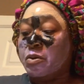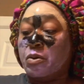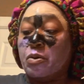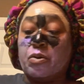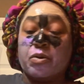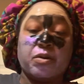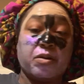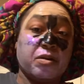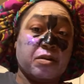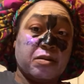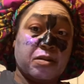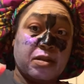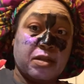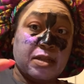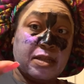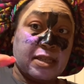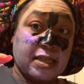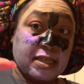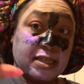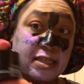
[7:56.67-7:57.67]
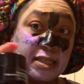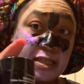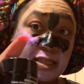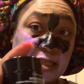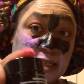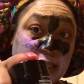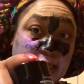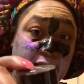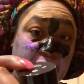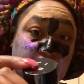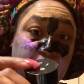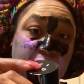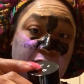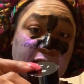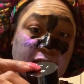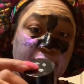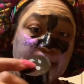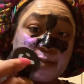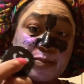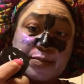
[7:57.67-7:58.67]
or this
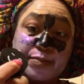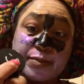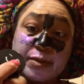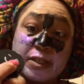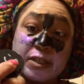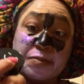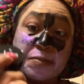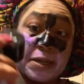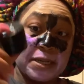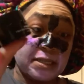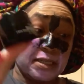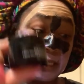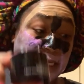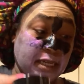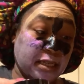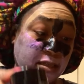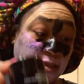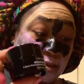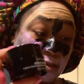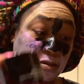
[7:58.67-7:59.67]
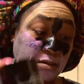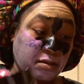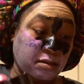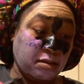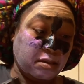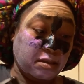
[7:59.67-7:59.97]
um, space kitten